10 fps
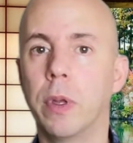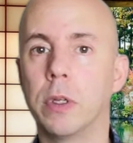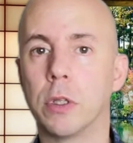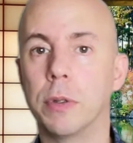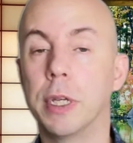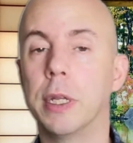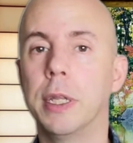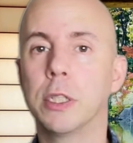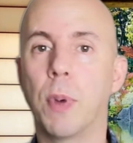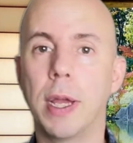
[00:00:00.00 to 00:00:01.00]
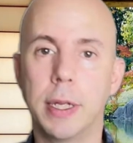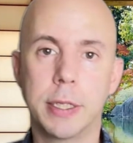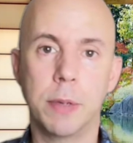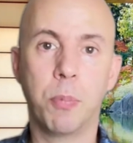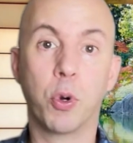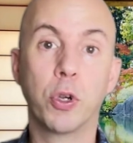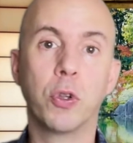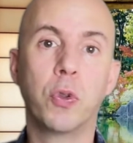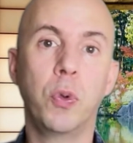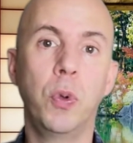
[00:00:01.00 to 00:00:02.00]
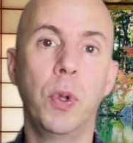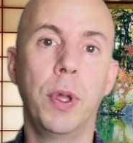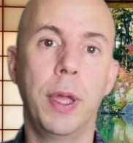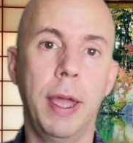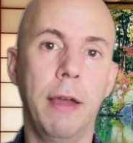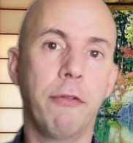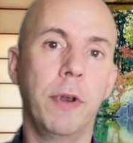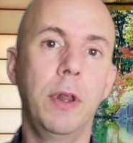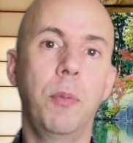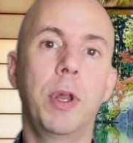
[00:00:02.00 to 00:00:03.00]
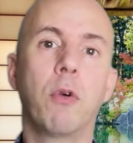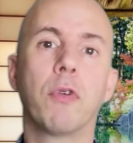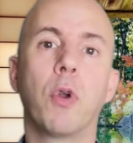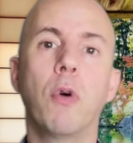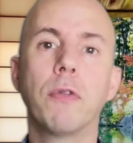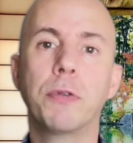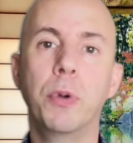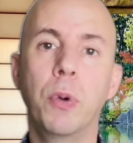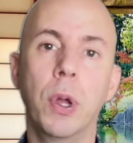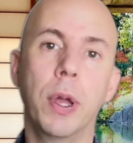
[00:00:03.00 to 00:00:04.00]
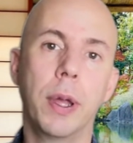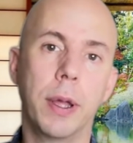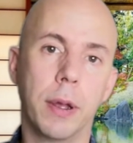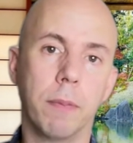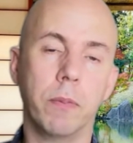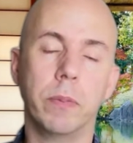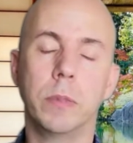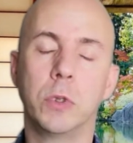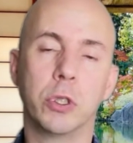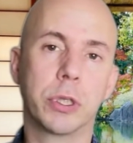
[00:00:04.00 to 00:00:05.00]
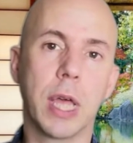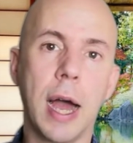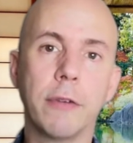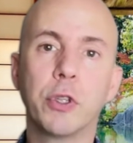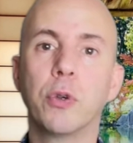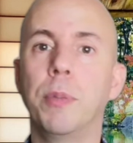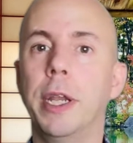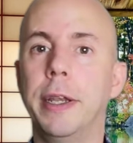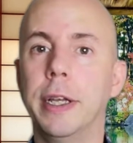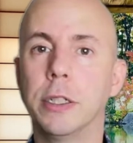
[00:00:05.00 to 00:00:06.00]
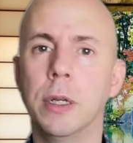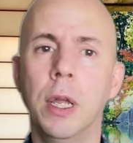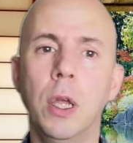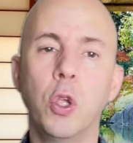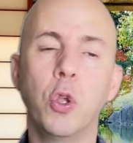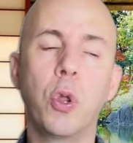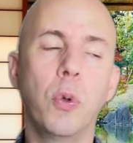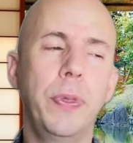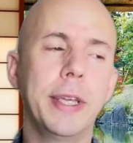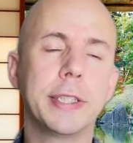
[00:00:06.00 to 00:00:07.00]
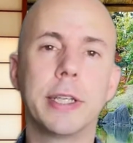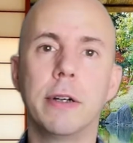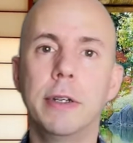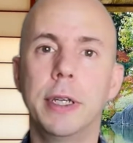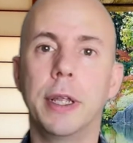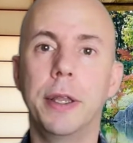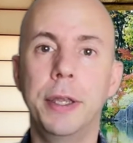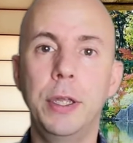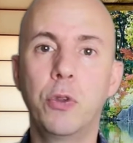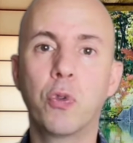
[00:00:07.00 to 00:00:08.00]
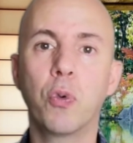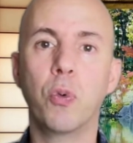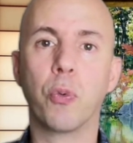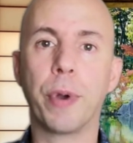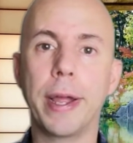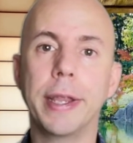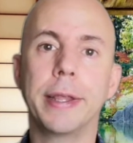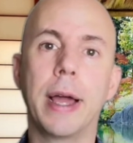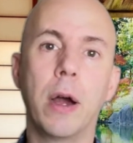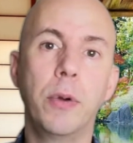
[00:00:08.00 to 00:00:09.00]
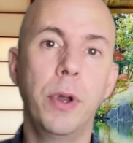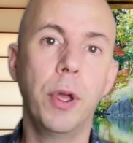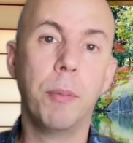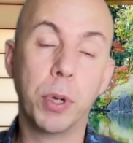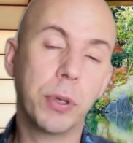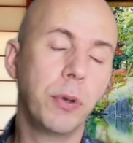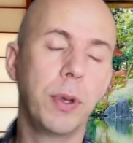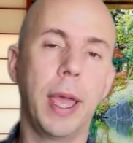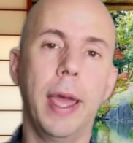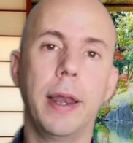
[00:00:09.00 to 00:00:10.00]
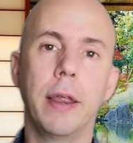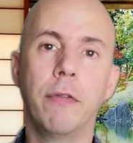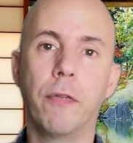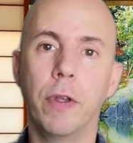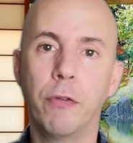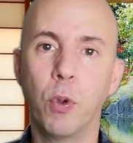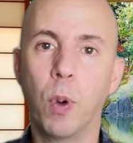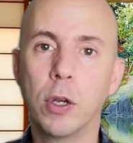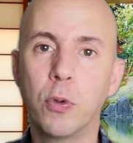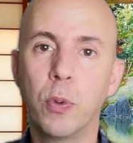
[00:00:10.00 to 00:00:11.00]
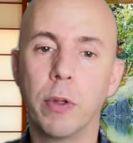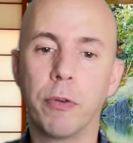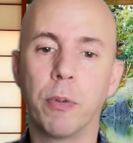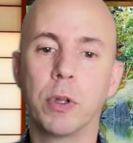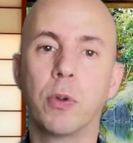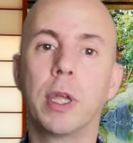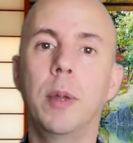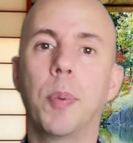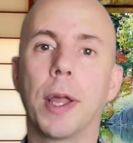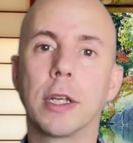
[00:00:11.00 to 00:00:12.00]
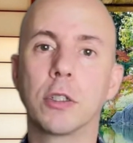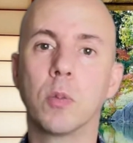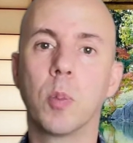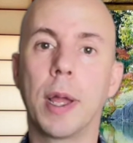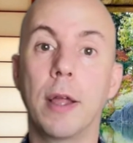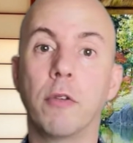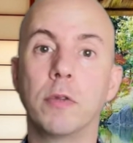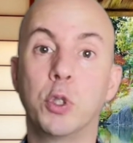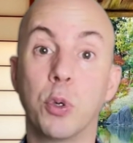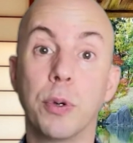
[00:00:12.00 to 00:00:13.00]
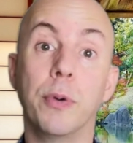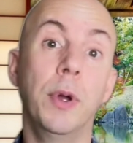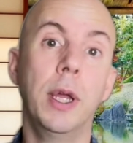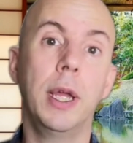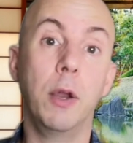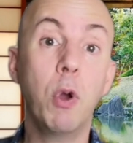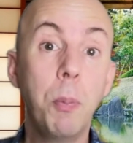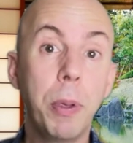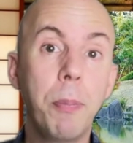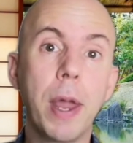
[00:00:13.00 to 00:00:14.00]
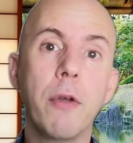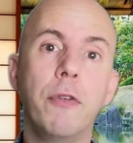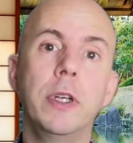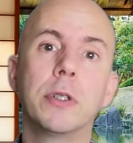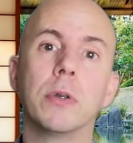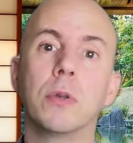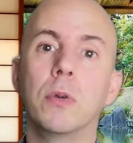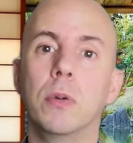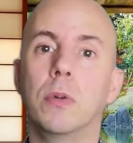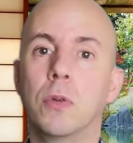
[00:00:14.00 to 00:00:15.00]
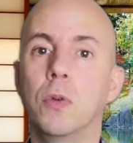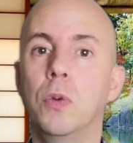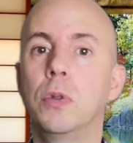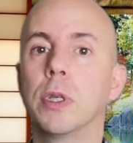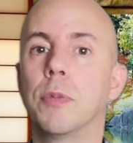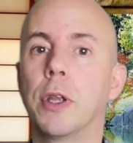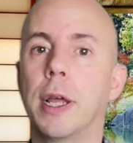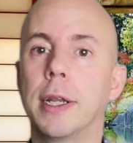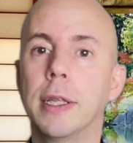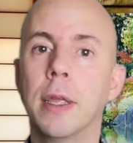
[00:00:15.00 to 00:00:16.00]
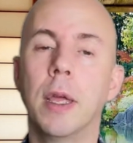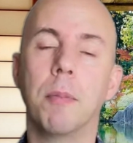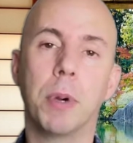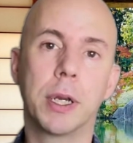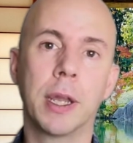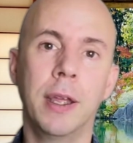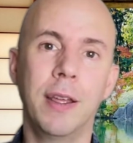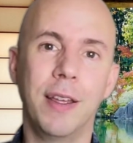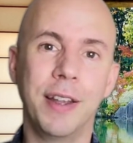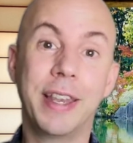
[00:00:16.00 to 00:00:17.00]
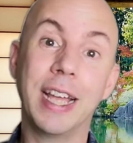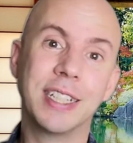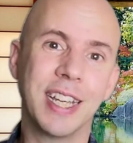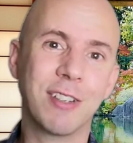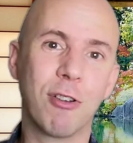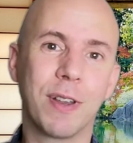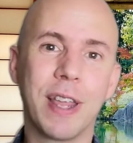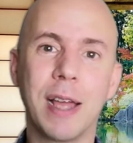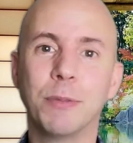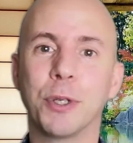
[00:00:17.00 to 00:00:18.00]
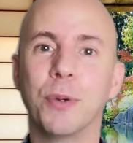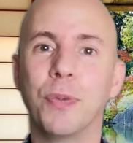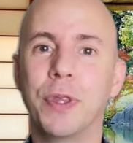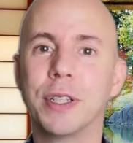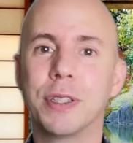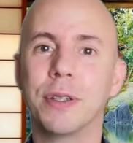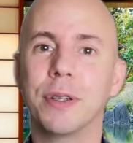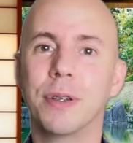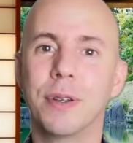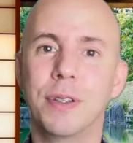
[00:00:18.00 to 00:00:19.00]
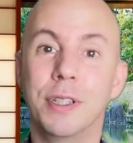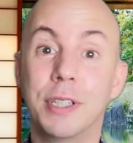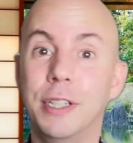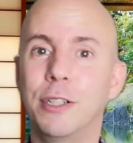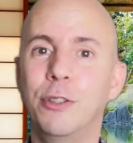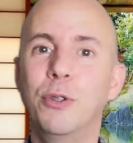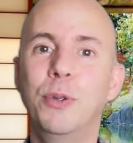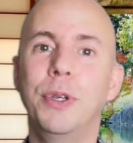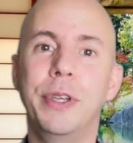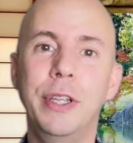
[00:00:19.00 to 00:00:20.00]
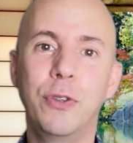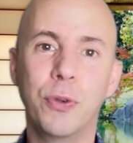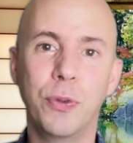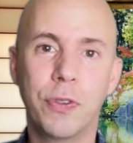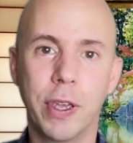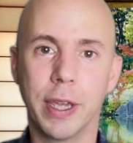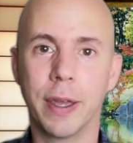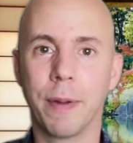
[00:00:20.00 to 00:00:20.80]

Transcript: So that's why it's important to have a little bit of an overview just after your meditation. You don't necessarily need to write it down, but you can if you want to keep like some kind of journal. It will be beneficial to do something like that, but it takes extra time, so that's a decision you need to take.